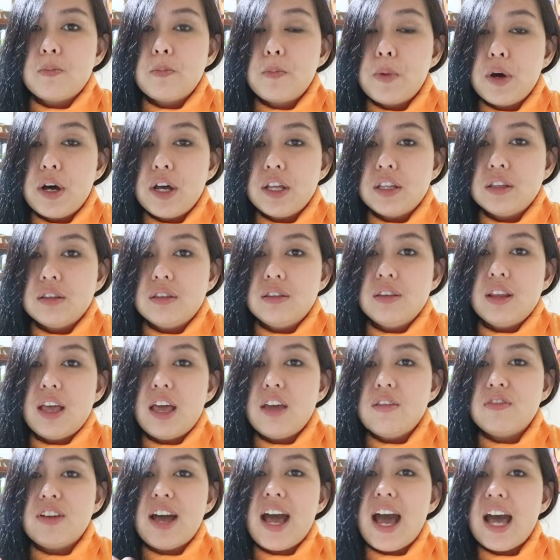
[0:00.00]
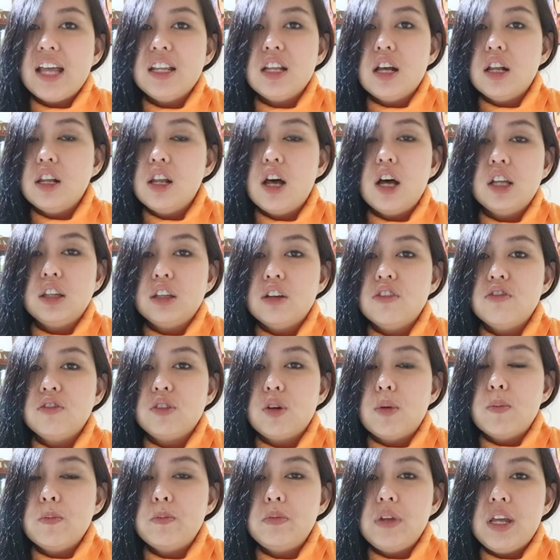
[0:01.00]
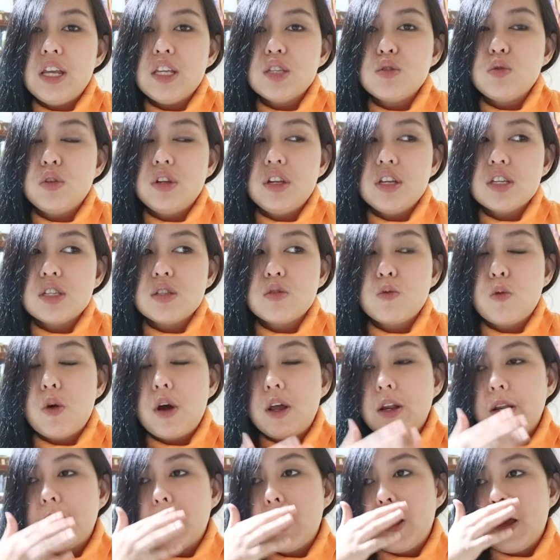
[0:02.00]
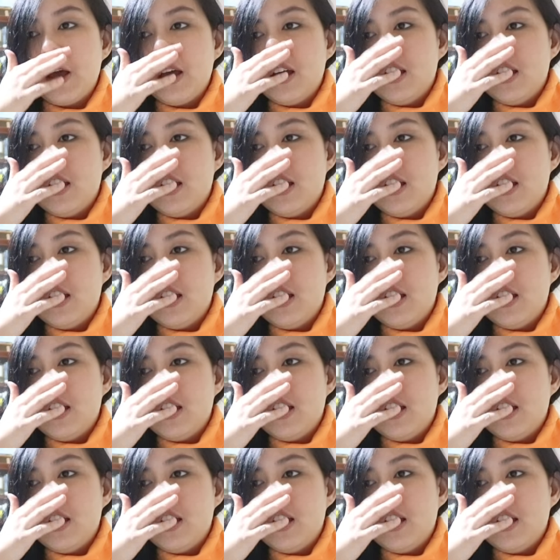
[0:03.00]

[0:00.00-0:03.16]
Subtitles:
but I've had a lot of complaints with this one.